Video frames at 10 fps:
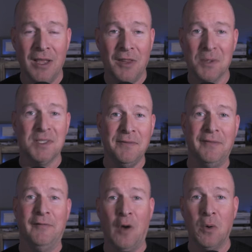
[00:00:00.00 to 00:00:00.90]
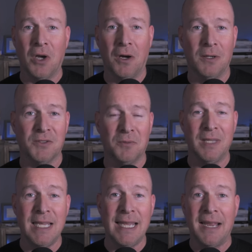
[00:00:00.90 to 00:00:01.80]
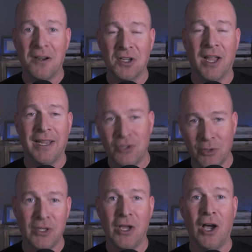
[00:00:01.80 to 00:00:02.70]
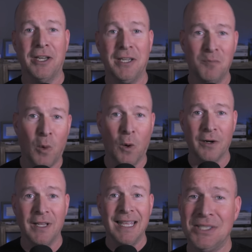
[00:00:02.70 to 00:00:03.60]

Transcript: There was even phone calls from leaking hair dye Giuliani and more.